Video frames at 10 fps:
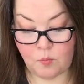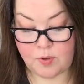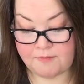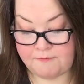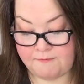
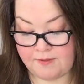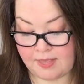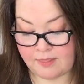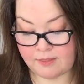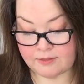one
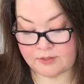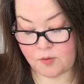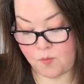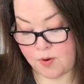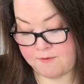fifth, so
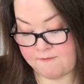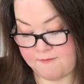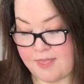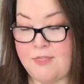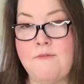one
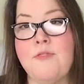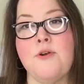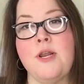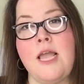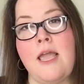fifth of
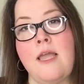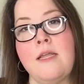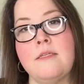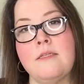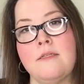
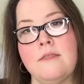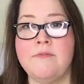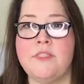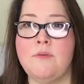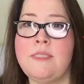38.
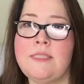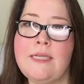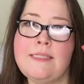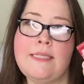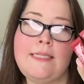So it
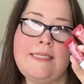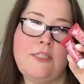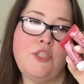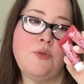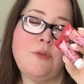says that
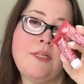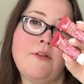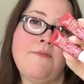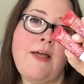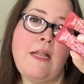these two
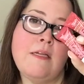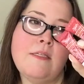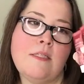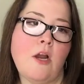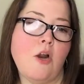little
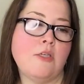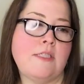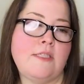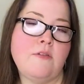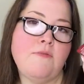fellows are
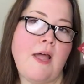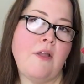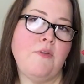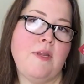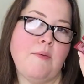still
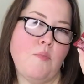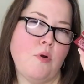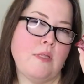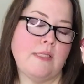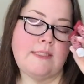valued at
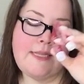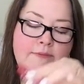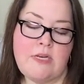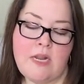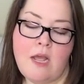more than
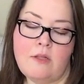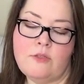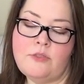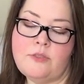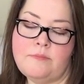
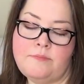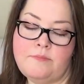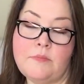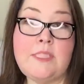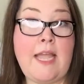$7
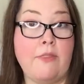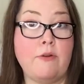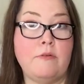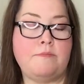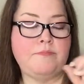
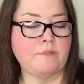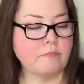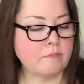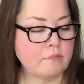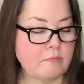together.
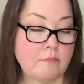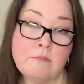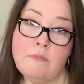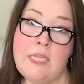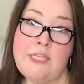
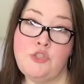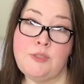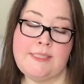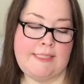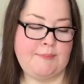
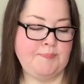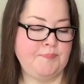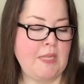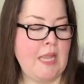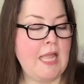Interesting.
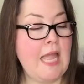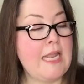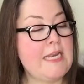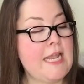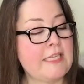
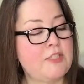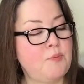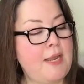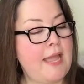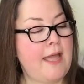Next
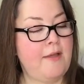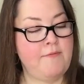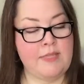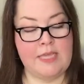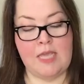we
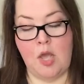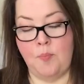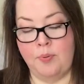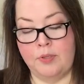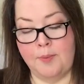have the
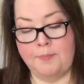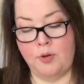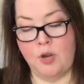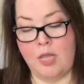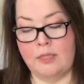
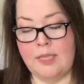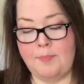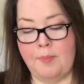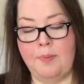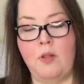Plumper
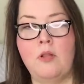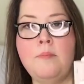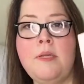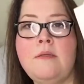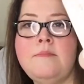Lip
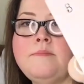Balm